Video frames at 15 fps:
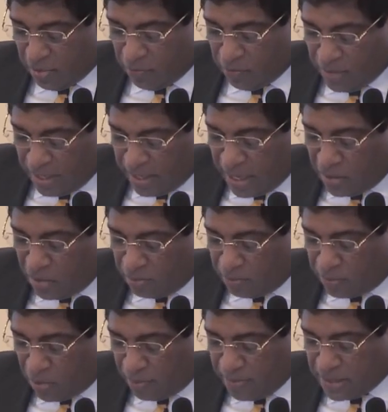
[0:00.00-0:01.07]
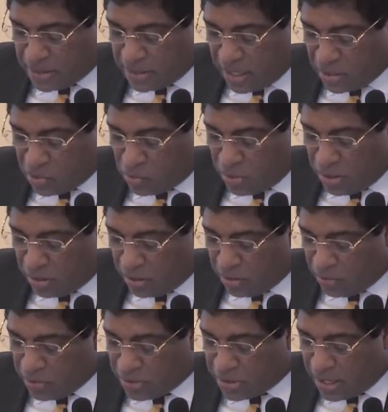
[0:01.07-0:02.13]
We cannot promise casual
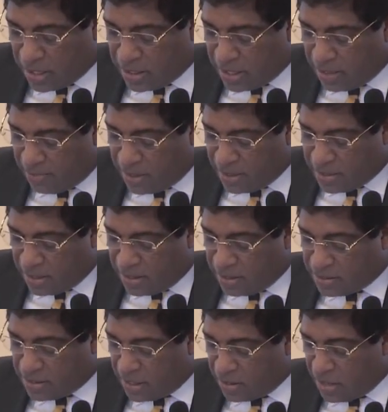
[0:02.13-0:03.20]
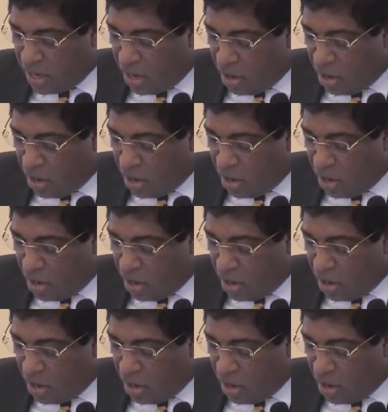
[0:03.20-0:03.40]
clothes and table tennis at